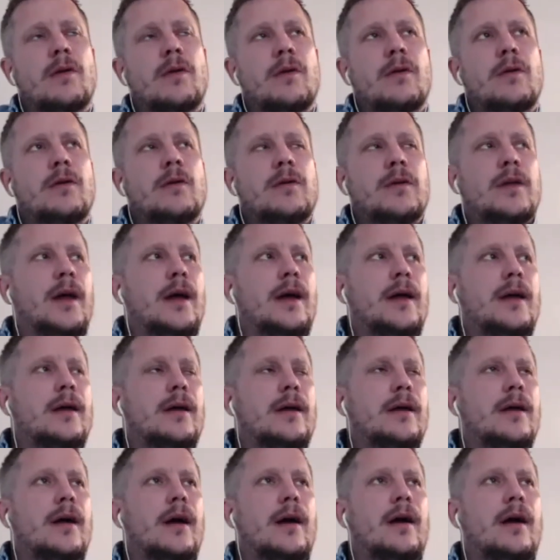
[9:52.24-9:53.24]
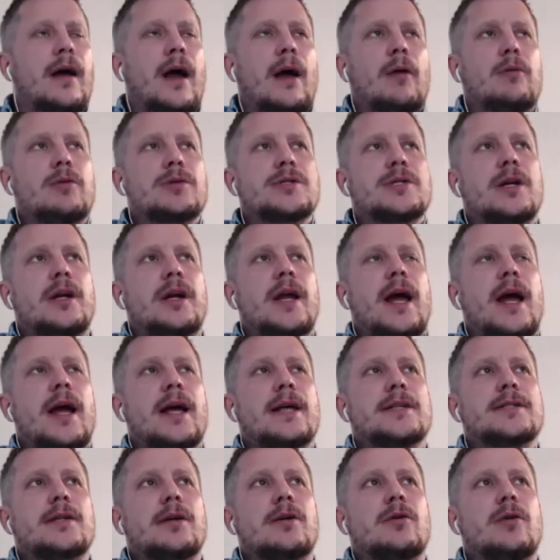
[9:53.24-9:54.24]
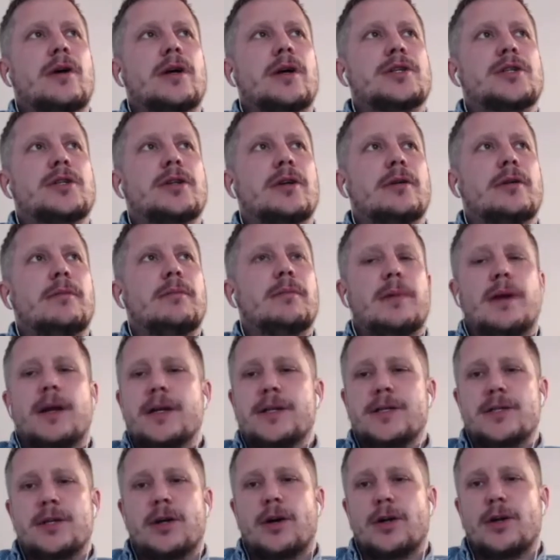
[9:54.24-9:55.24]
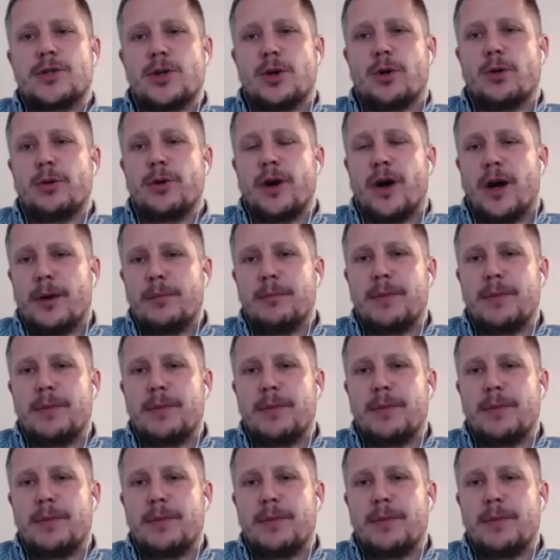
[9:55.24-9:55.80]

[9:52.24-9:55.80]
yeah, I, I was going to ask a question, but I saw Joe nod.